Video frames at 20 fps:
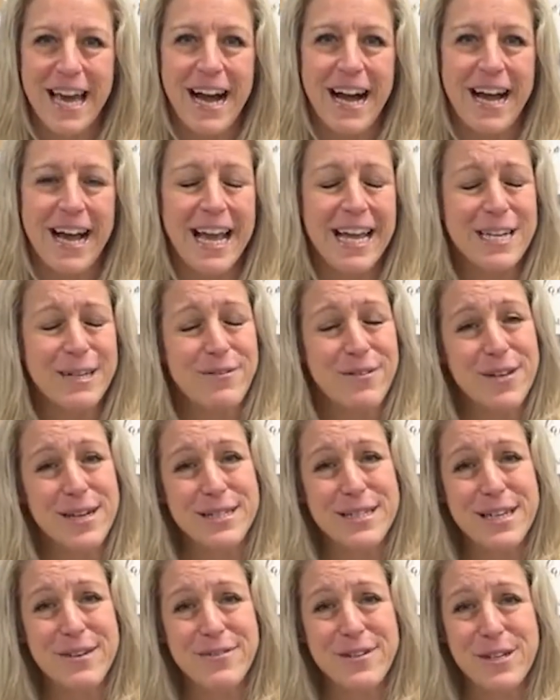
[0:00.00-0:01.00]
And if you
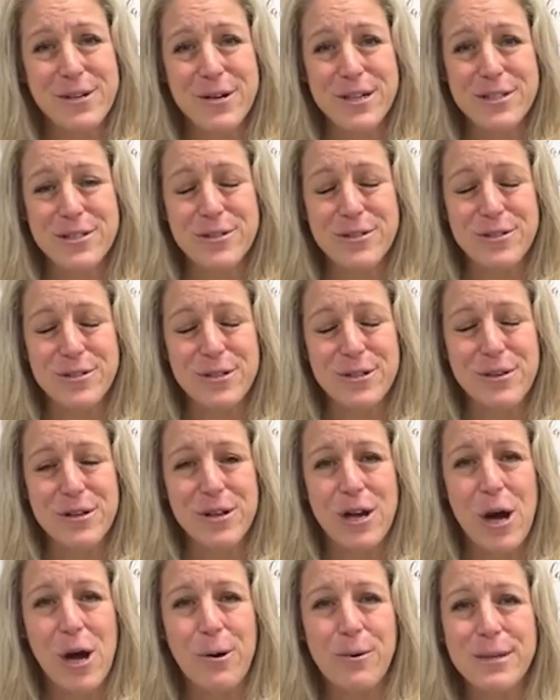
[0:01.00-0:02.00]
guys have any questions, you
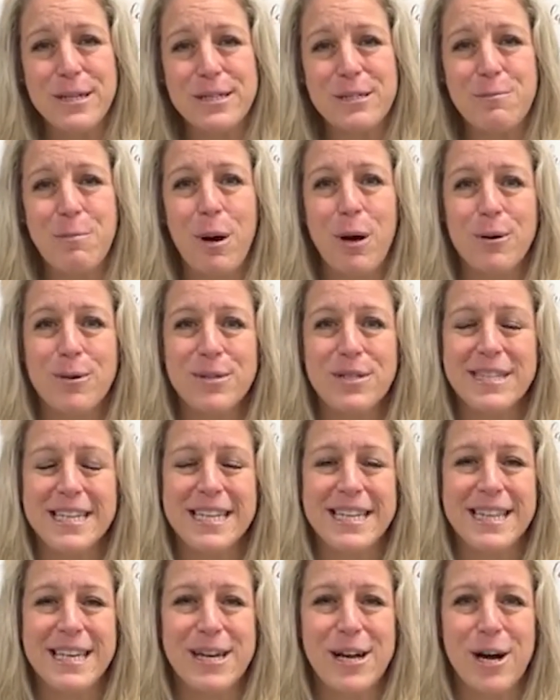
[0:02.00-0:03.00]
can always post
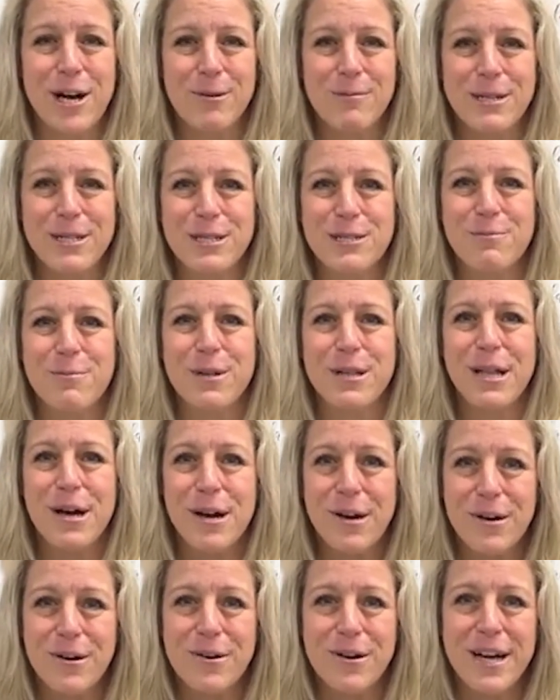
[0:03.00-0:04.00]
in the comments
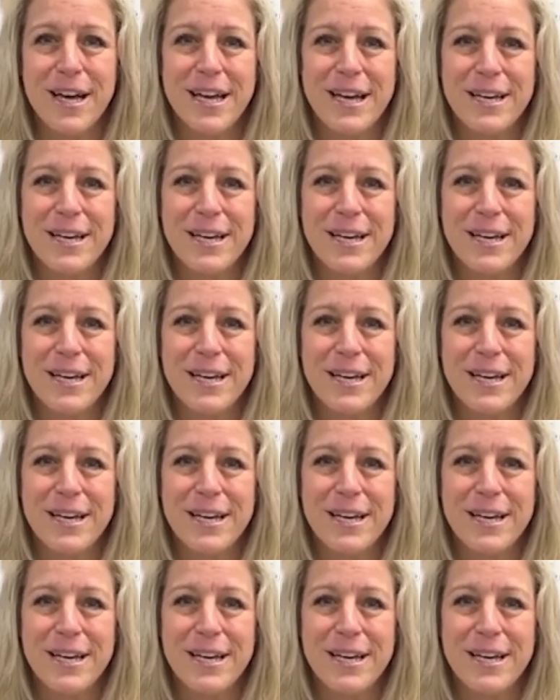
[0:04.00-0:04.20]
below.